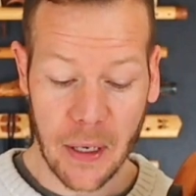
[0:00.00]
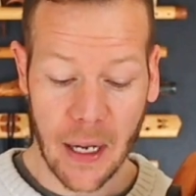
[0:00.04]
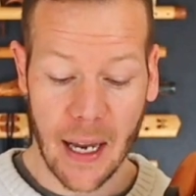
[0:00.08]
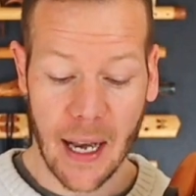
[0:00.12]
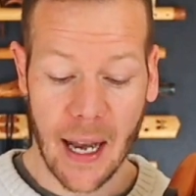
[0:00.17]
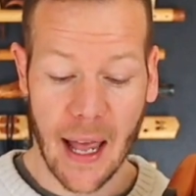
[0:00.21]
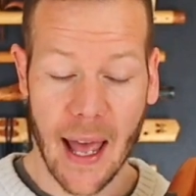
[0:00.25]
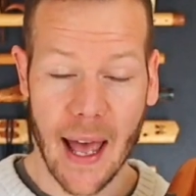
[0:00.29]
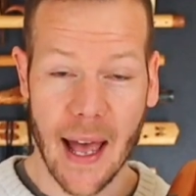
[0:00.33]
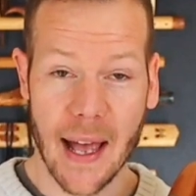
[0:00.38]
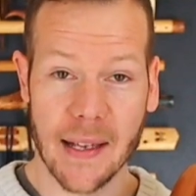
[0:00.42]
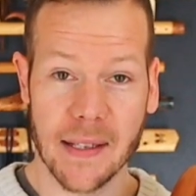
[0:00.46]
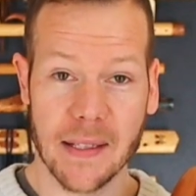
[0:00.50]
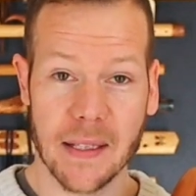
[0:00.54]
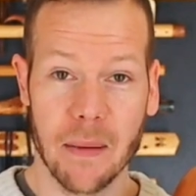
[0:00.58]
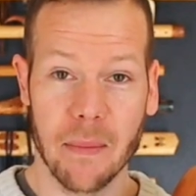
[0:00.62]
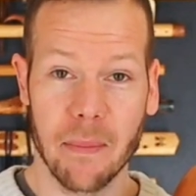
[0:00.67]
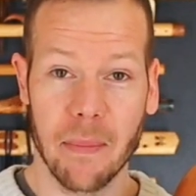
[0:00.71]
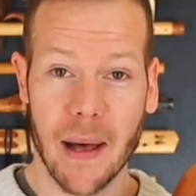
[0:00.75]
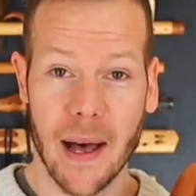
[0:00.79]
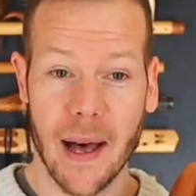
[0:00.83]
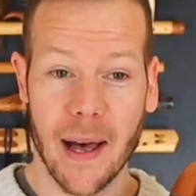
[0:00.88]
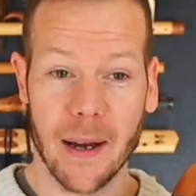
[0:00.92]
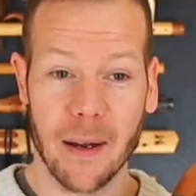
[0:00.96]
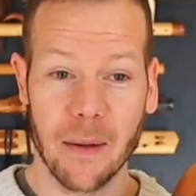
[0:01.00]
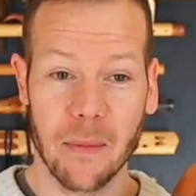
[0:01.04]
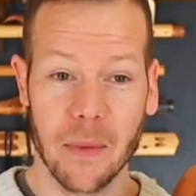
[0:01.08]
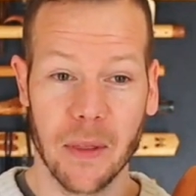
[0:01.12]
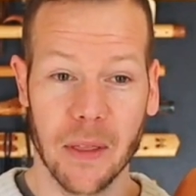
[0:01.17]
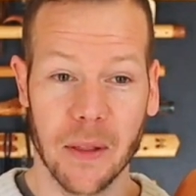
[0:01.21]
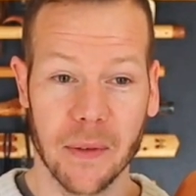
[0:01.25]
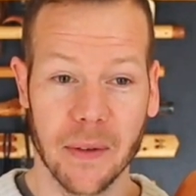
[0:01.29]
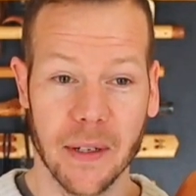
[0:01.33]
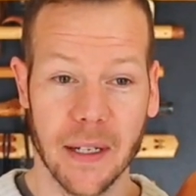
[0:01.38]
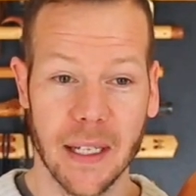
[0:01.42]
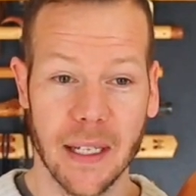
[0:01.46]
and it has the bottom
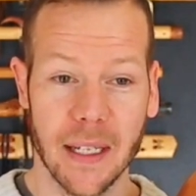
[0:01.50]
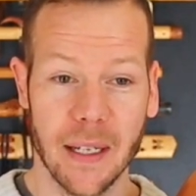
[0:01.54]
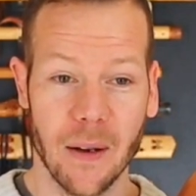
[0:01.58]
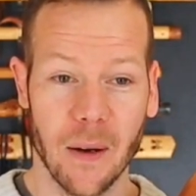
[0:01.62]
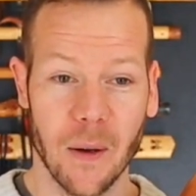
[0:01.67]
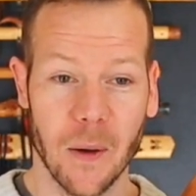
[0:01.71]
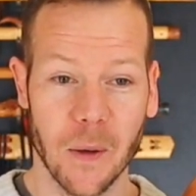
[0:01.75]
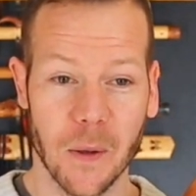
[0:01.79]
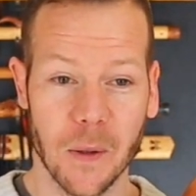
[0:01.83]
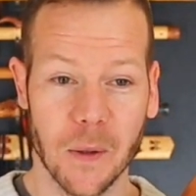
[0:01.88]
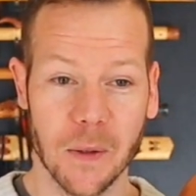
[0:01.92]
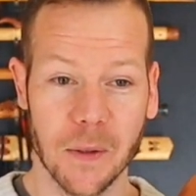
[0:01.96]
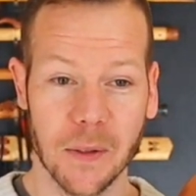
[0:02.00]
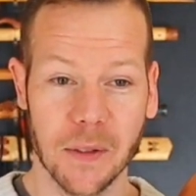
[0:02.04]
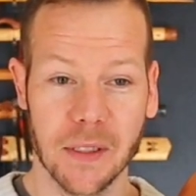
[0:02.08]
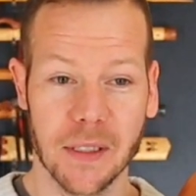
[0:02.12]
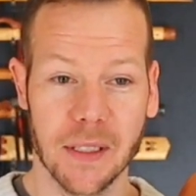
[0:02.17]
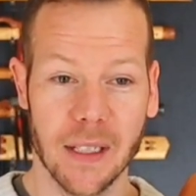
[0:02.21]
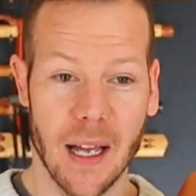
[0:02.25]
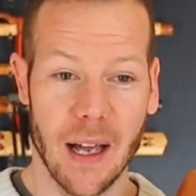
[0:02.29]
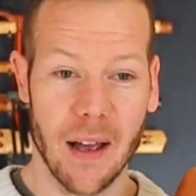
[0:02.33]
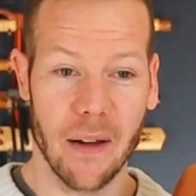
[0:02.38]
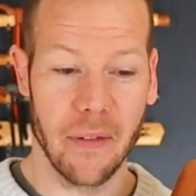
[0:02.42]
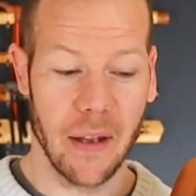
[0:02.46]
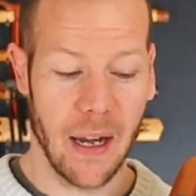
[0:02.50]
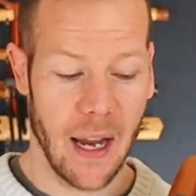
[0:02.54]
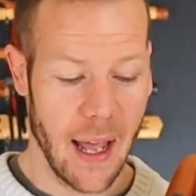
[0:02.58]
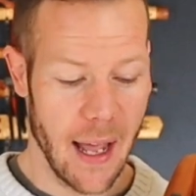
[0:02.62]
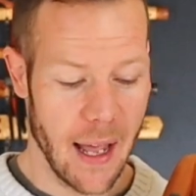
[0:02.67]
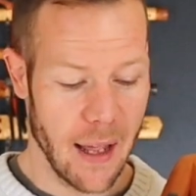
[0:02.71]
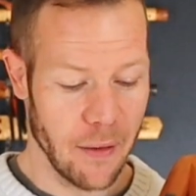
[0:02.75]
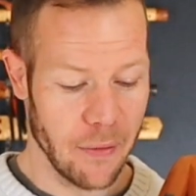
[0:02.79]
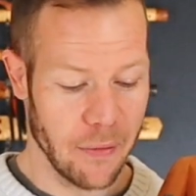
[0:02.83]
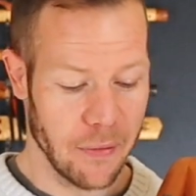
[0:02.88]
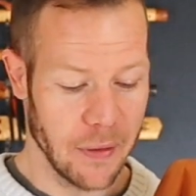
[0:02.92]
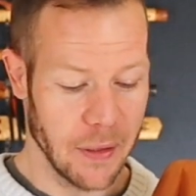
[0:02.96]
three holes of an
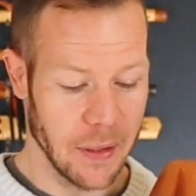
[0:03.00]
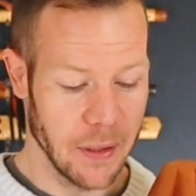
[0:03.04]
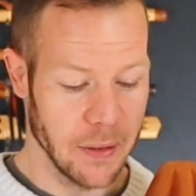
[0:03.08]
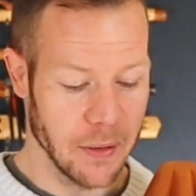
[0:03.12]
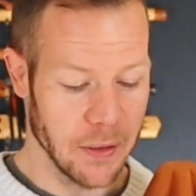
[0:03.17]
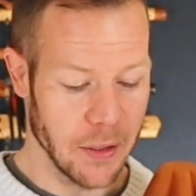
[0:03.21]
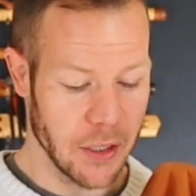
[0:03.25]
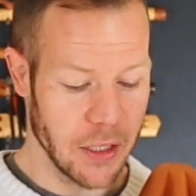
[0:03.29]
A flute.